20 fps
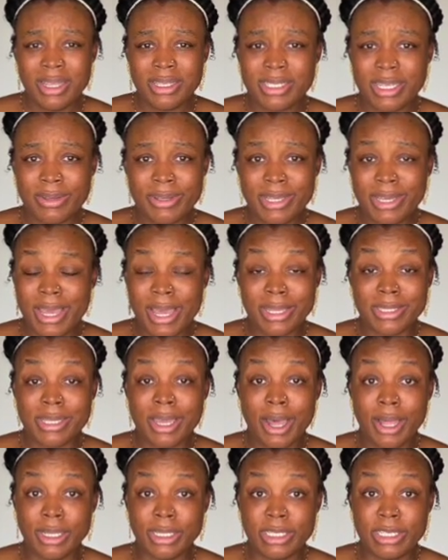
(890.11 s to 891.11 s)
Till he got
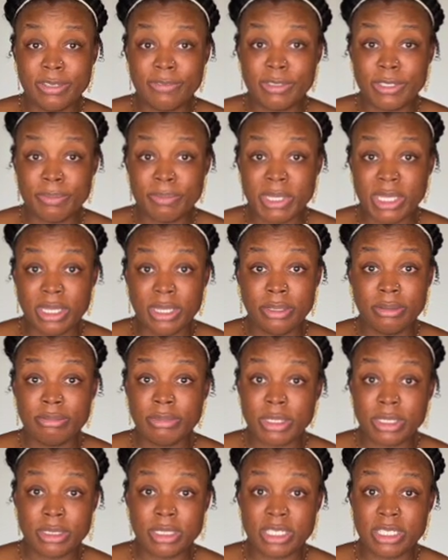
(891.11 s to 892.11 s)
tall enough
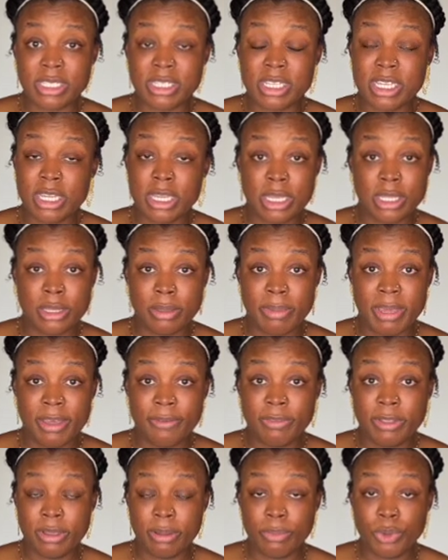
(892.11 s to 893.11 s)
to just sit in the
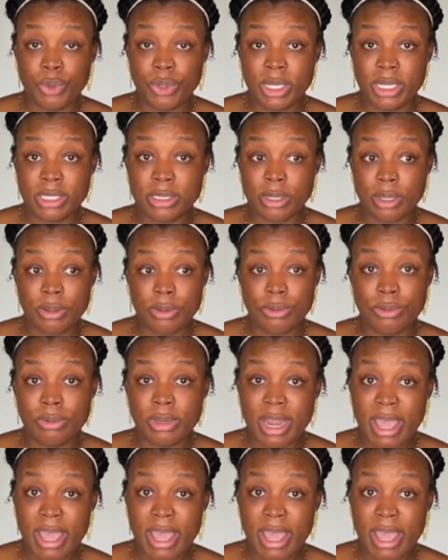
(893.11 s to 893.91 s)
bathtub on his own.